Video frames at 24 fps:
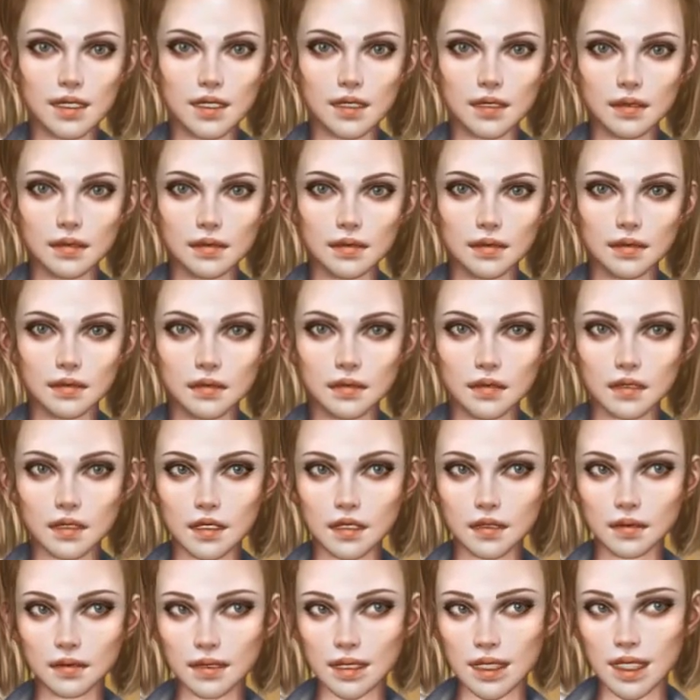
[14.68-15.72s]
are comprised
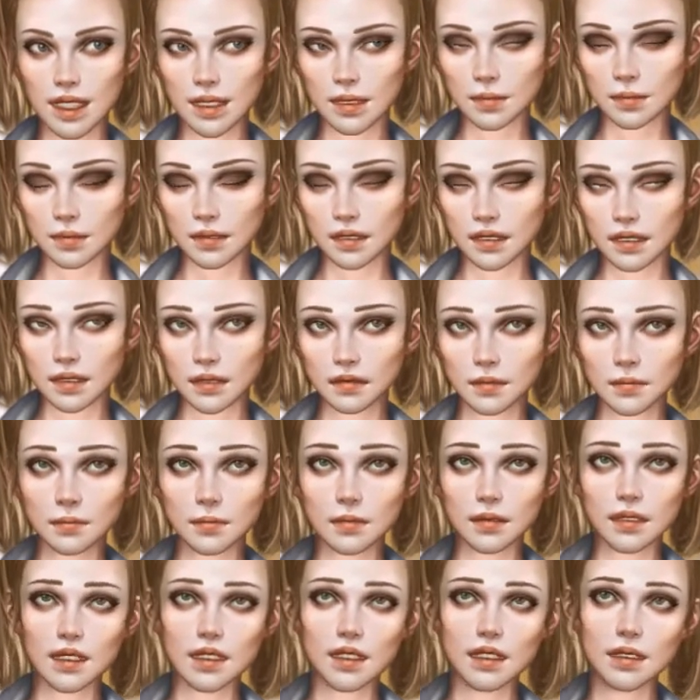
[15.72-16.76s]
of a living room, a
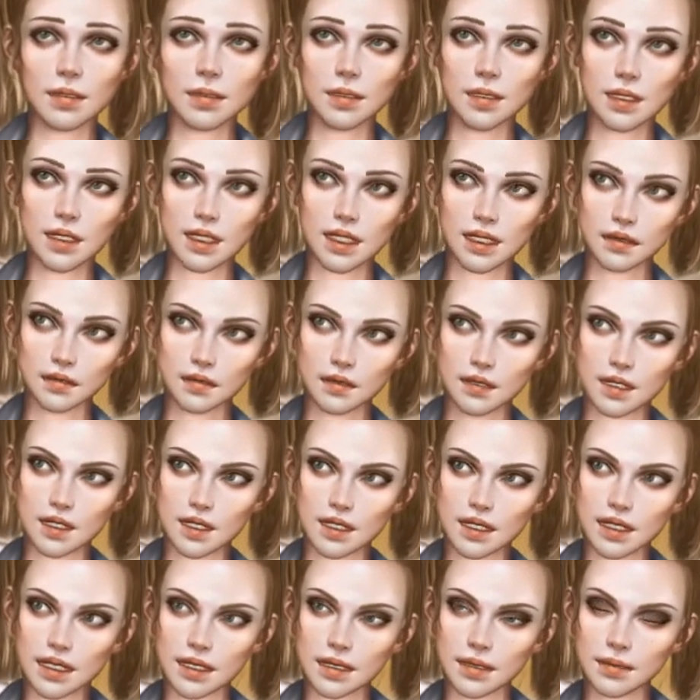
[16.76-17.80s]
kitchen with a dishwasher
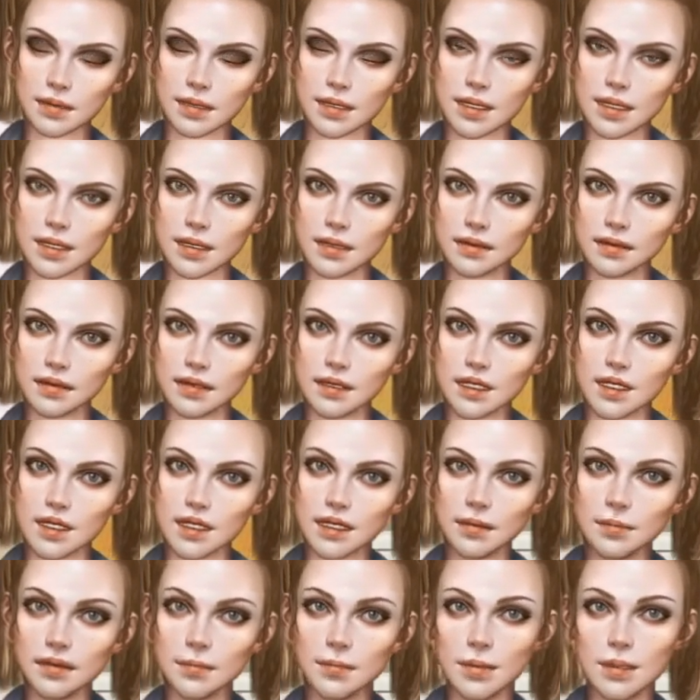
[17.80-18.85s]
and an oven, and a
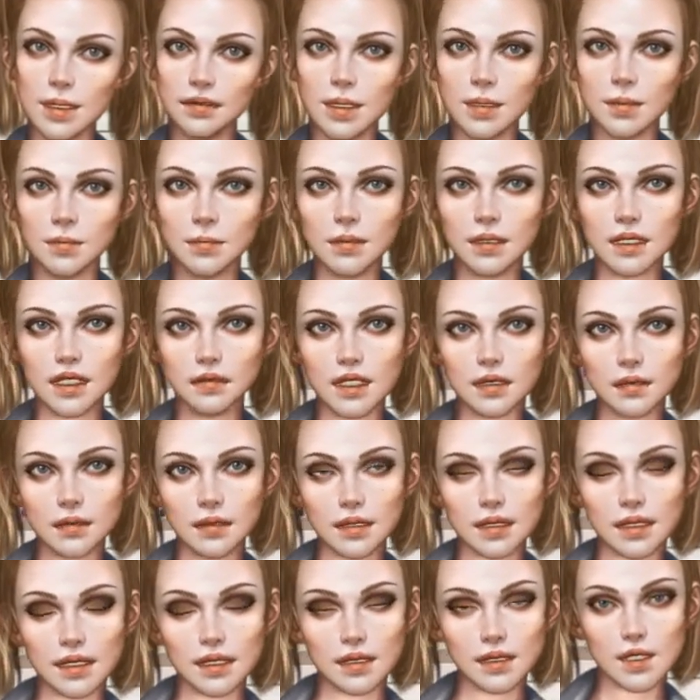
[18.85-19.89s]
private bathroom with bath
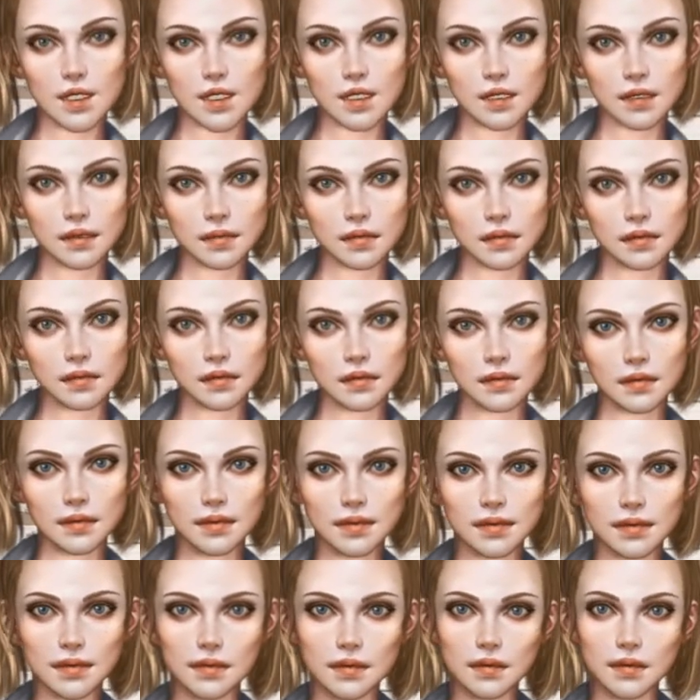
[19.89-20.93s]
and shower.
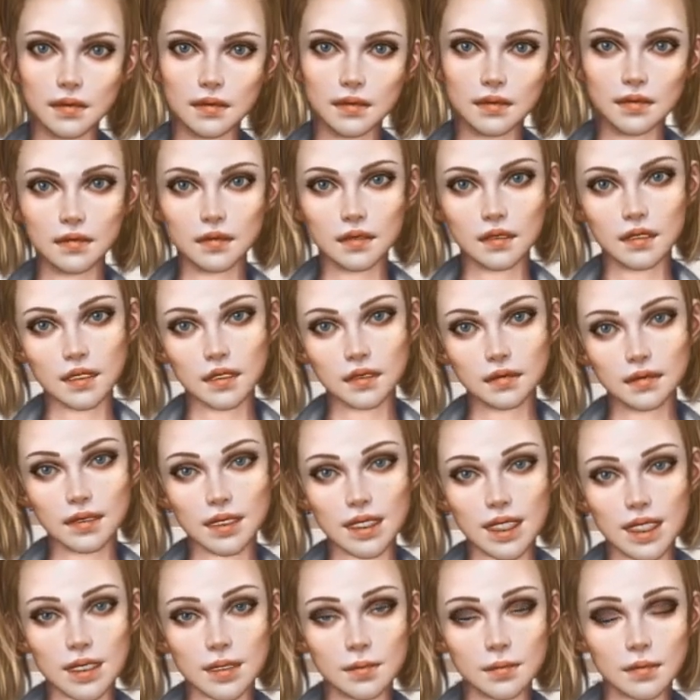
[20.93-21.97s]
Some units
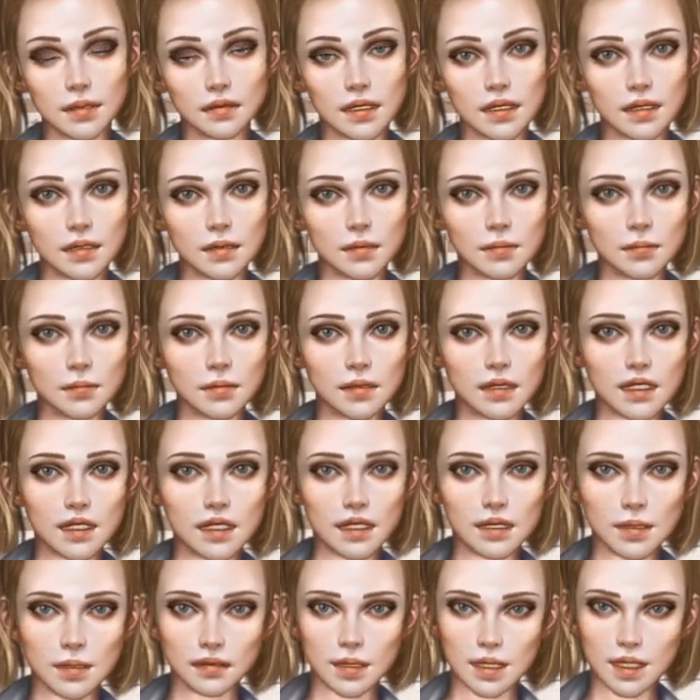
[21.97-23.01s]
include a terrace
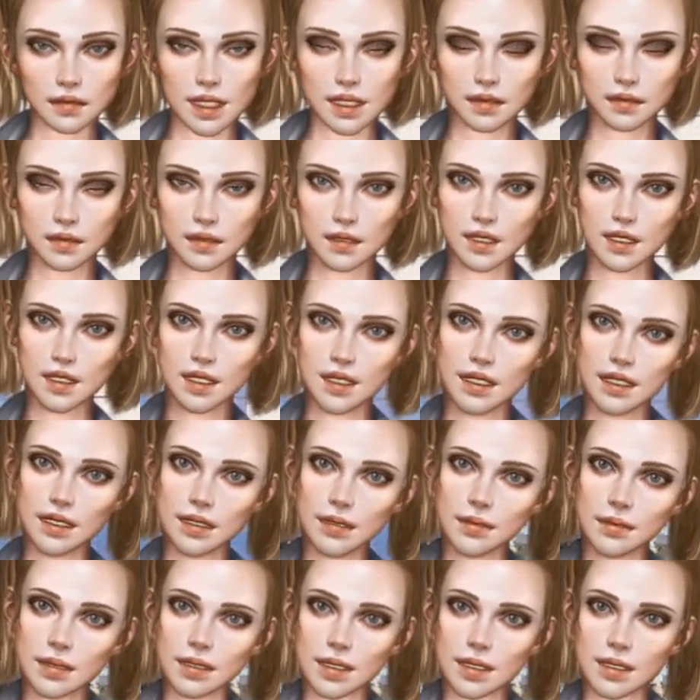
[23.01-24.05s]
and/or a patio with river
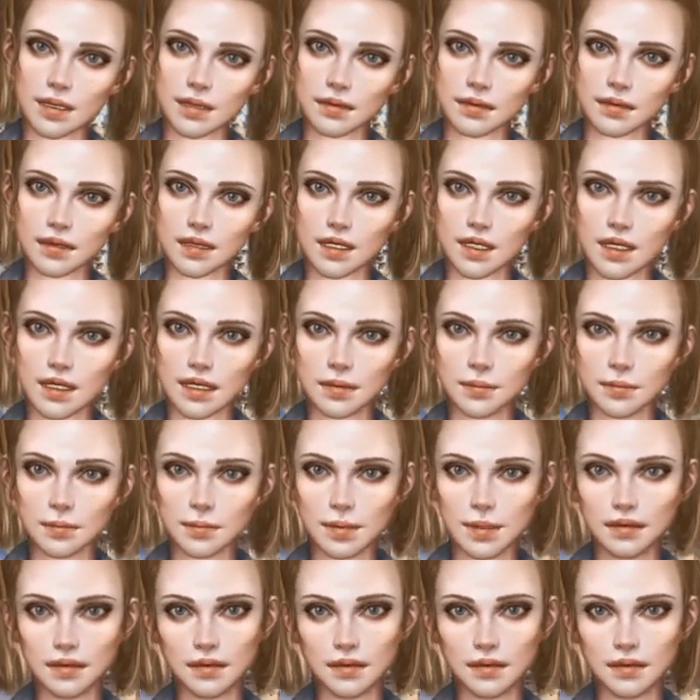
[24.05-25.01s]
or garden views.